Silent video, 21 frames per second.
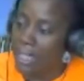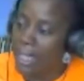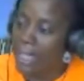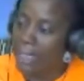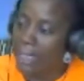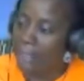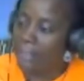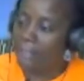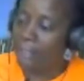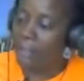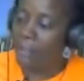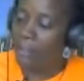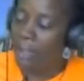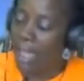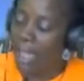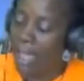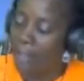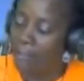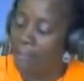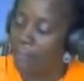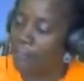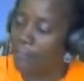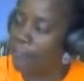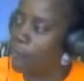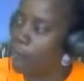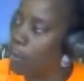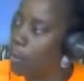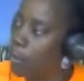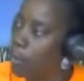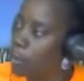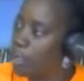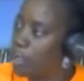is to have a
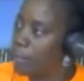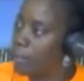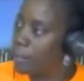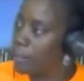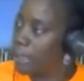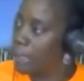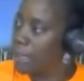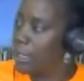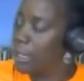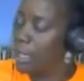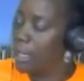forum